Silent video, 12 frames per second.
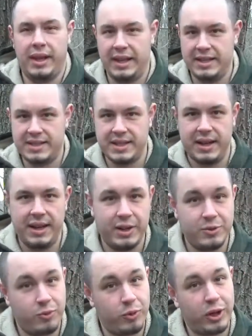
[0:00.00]
It's
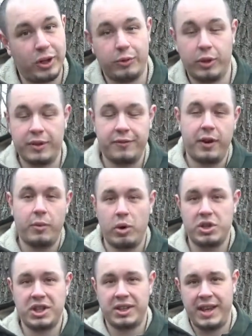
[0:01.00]
really fun
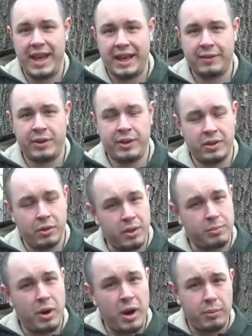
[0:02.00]
once you get the hang of it. The
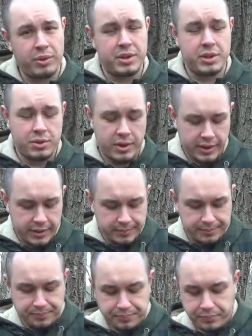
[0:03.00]
only problem with this trick
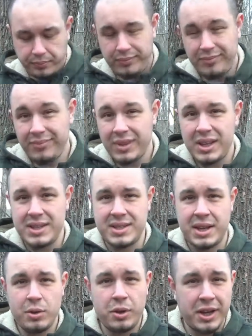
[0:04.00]
is
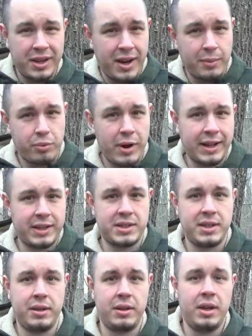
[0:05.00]
that you cannot
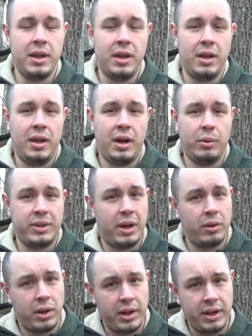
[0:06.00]
practice it
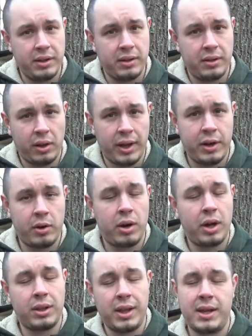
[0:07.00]
without lighting the
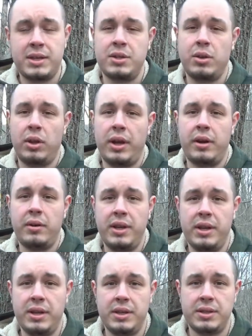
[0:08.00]
lighter, unless your lighter
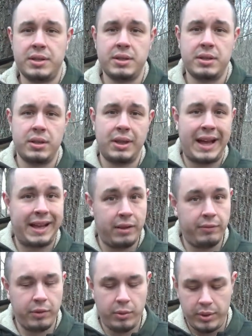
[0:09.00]
is
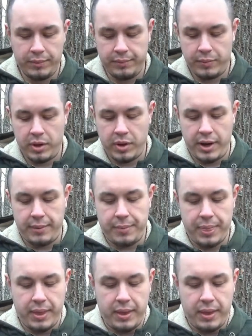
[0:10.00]
lacking fluid. All right.